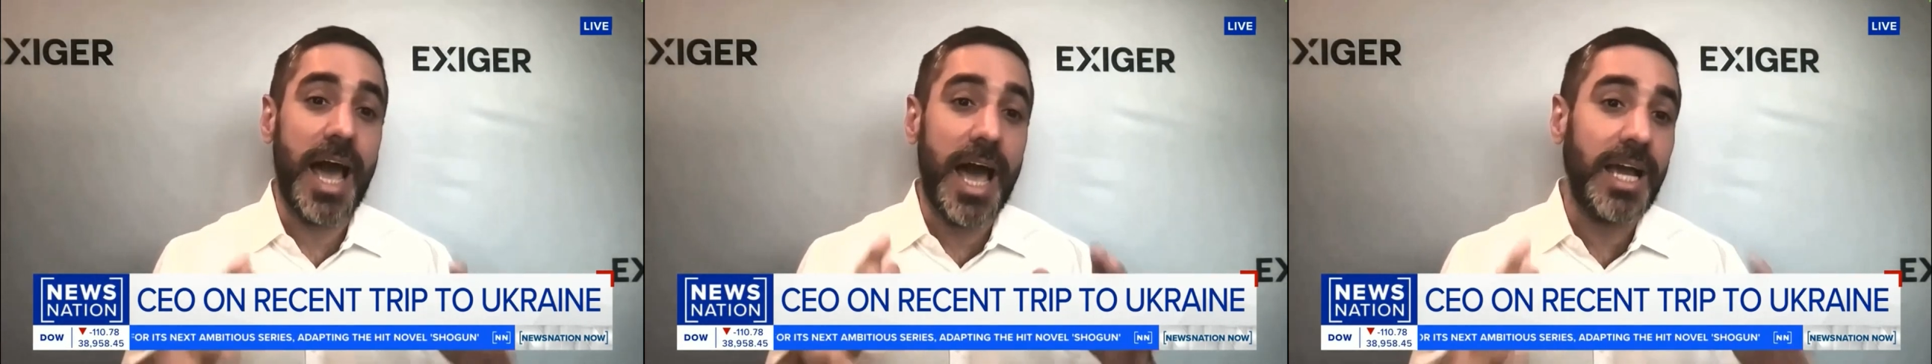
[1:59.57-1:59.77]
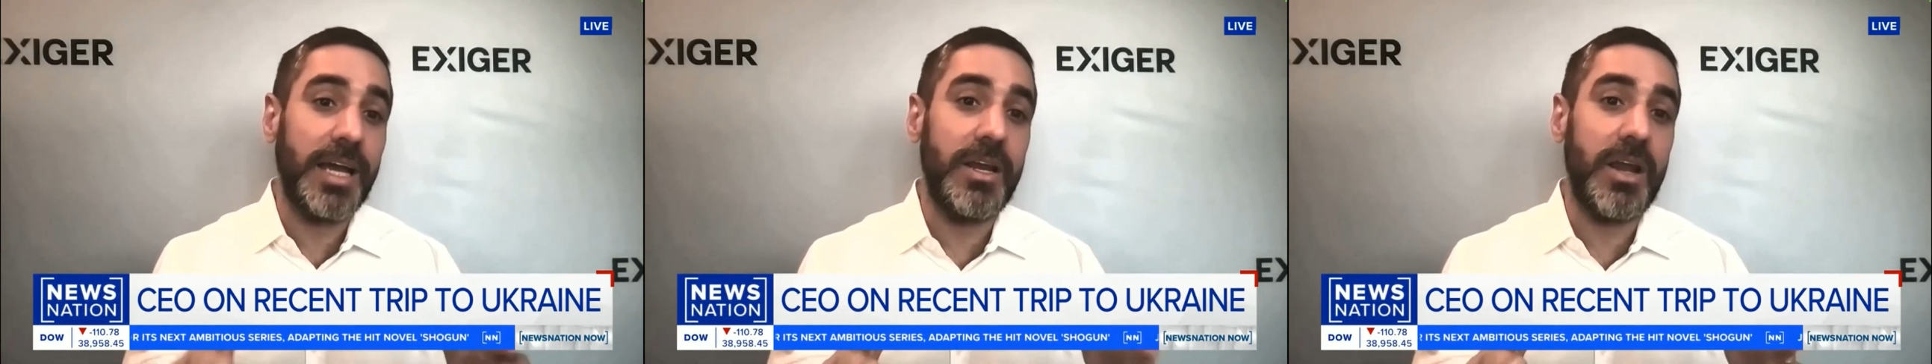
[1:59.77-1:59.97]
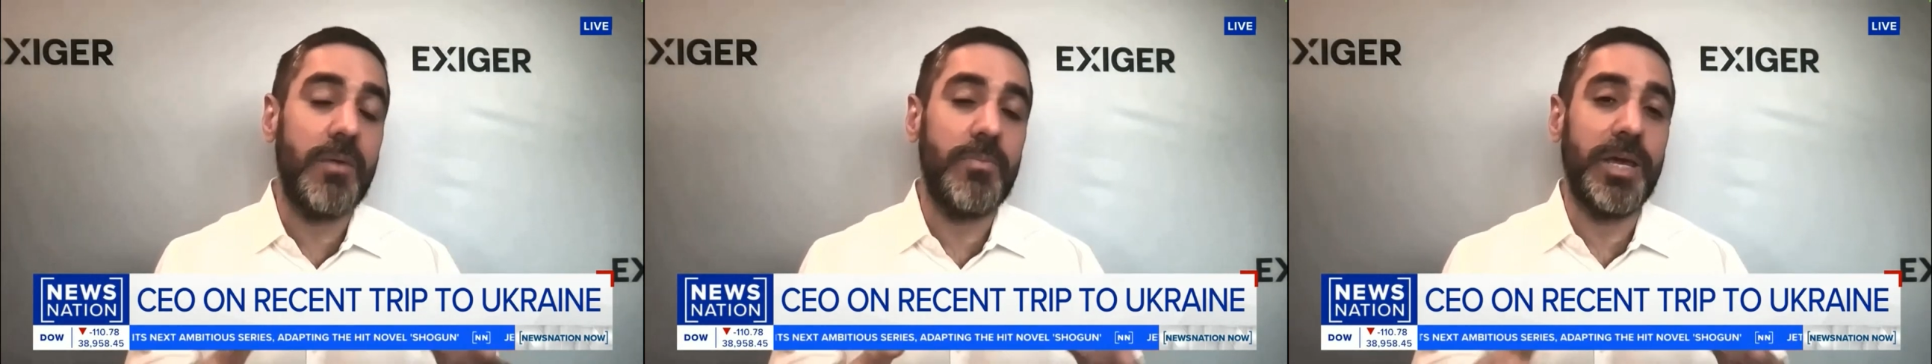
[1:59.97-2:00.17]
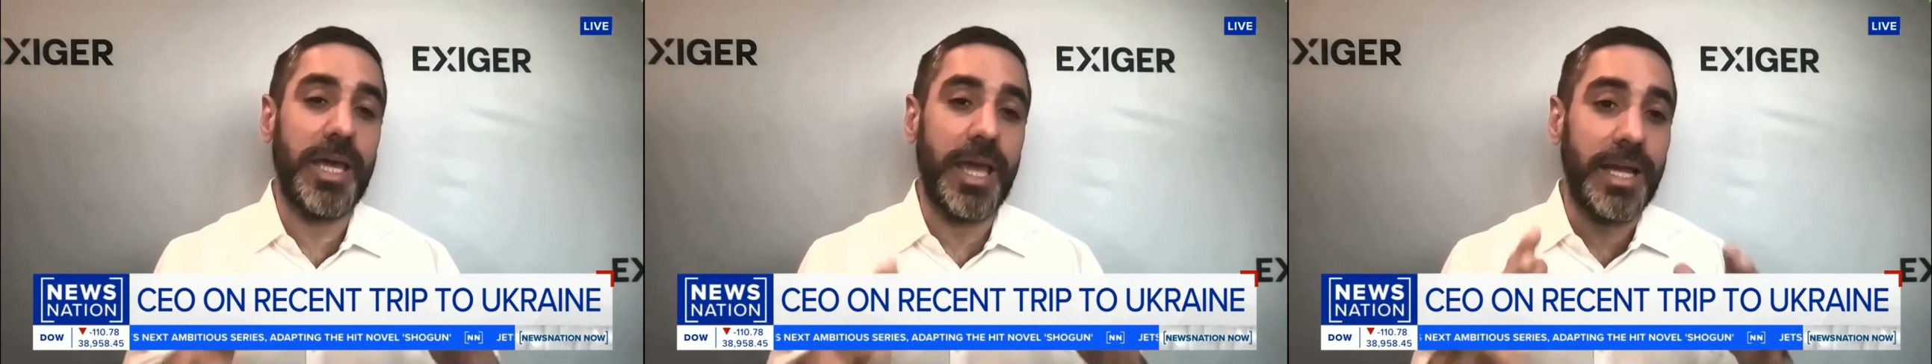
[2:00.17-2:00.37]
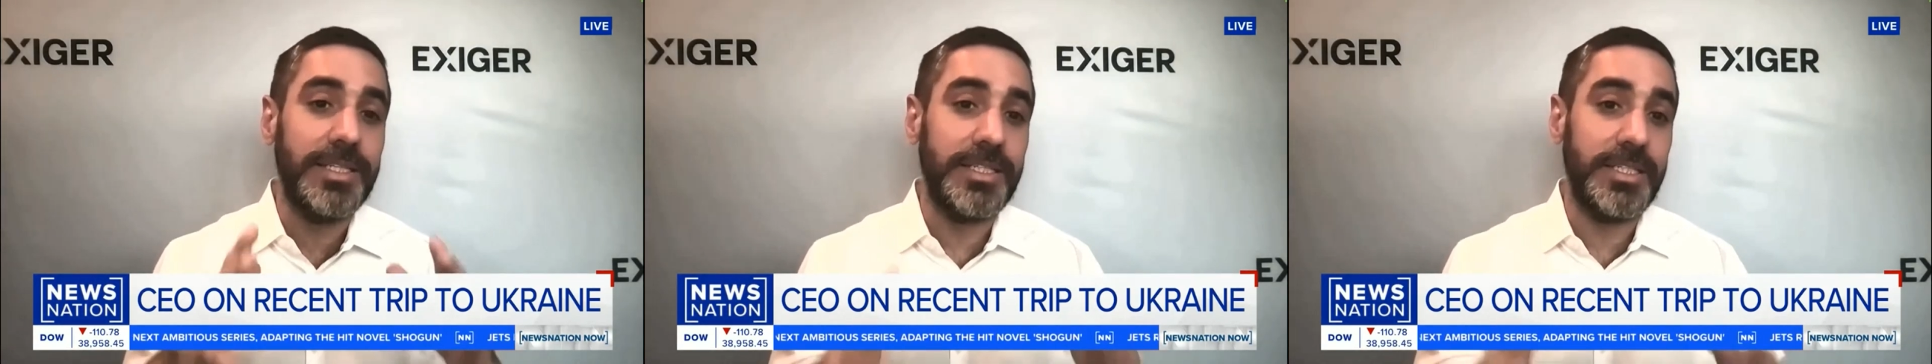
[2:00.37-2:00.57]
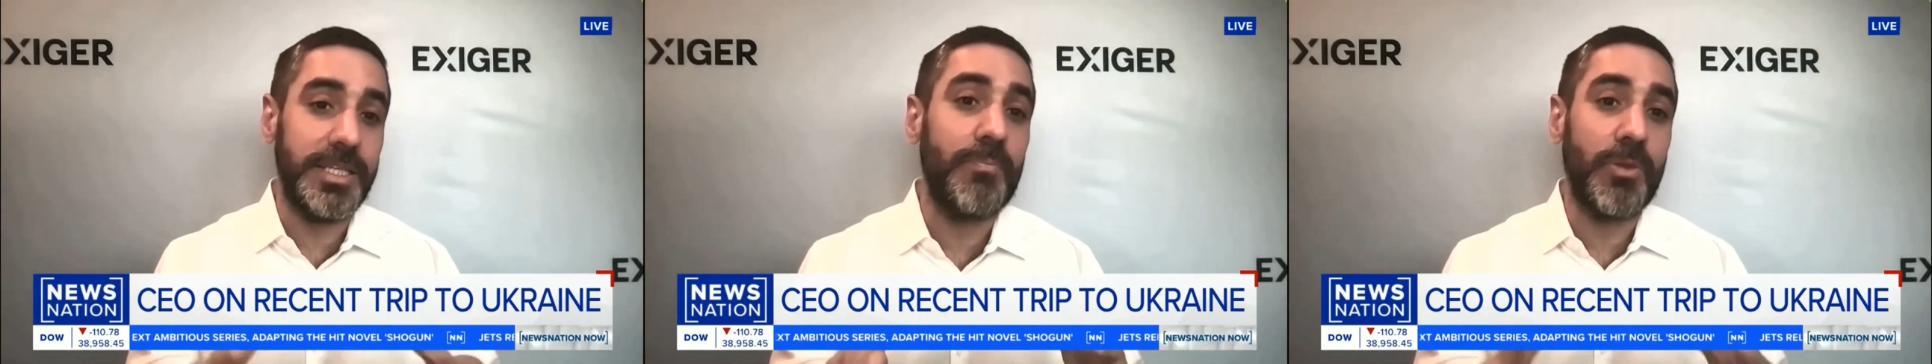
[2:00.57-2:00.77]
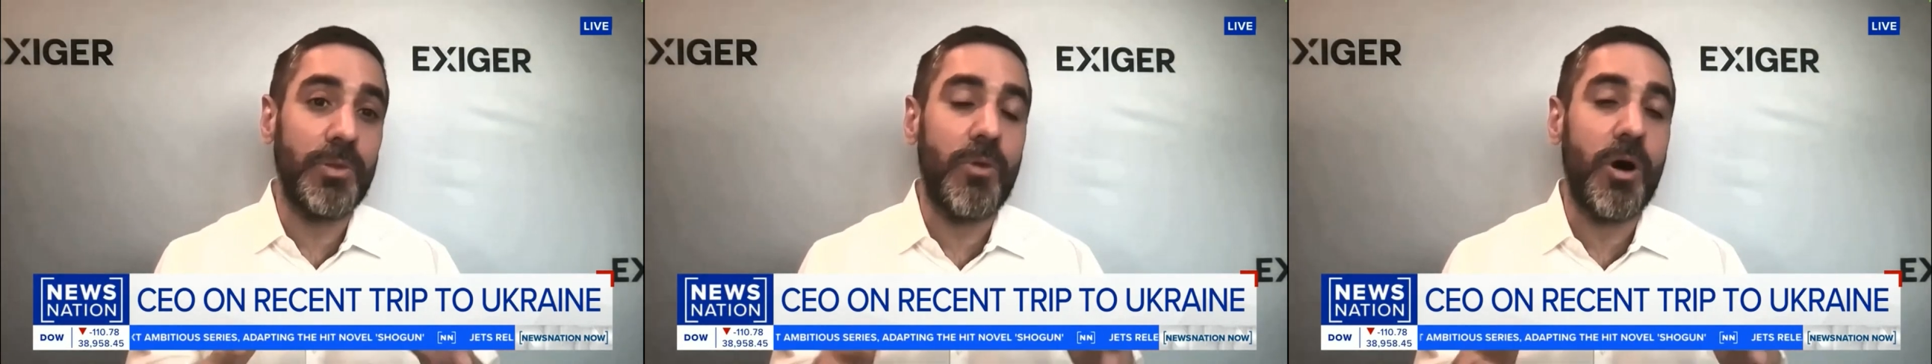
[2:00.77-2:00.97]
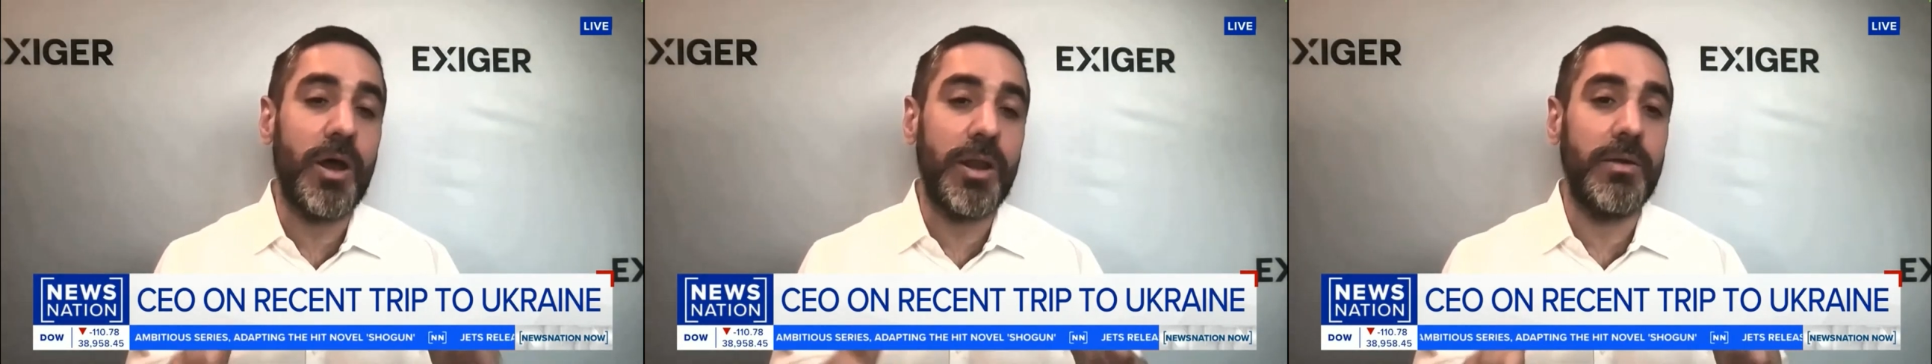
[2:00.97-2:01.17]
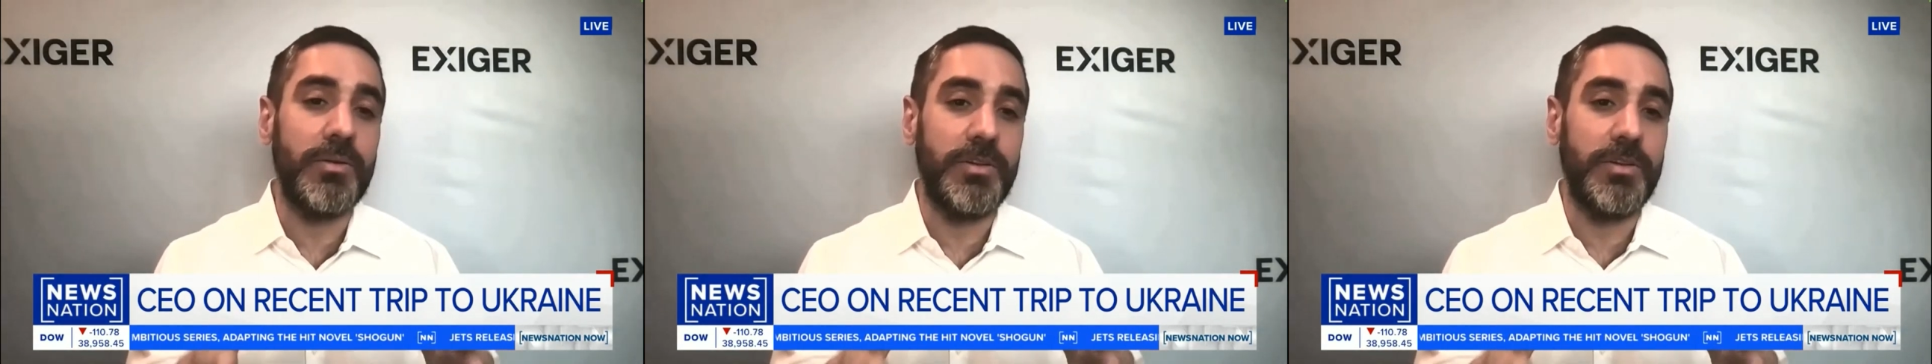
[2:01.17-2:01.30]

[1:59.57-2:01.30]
economic and diplomatic